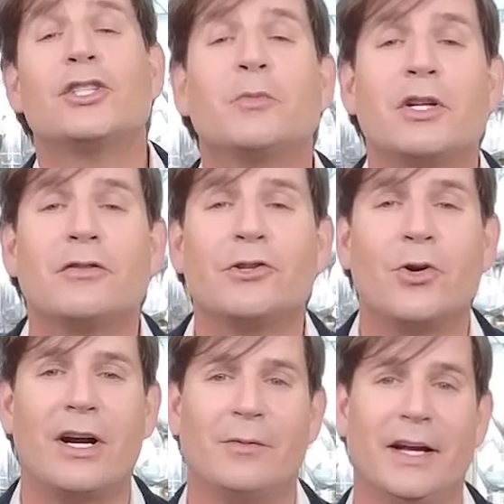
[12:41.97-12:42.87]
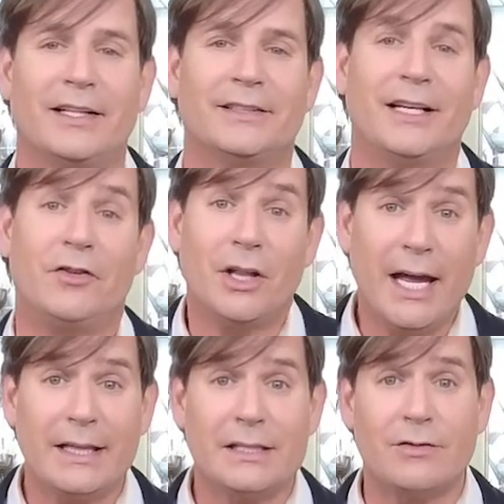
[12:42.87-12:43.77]
so much for joining me. If you
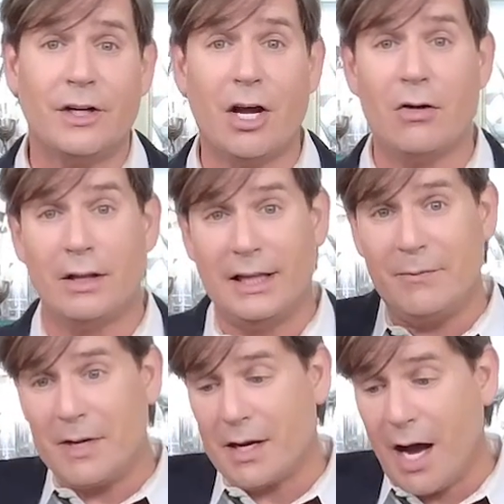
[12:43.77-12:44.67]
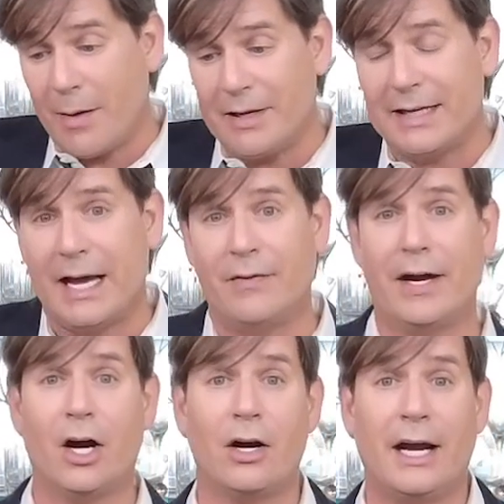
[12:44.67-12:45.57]
like this video, leave me a comment down
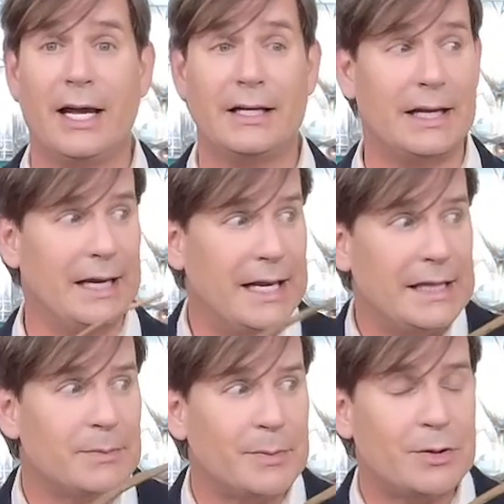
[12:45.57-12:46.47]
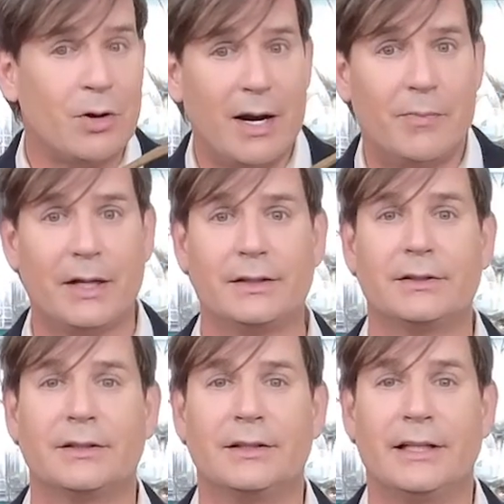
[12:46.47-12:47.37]
there and hit that subscribe button.
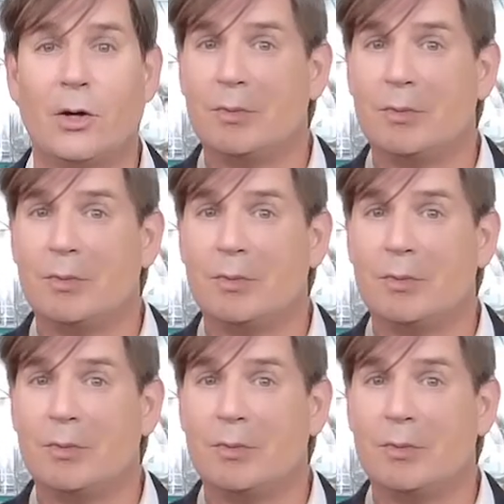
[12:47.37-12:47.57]
Oh,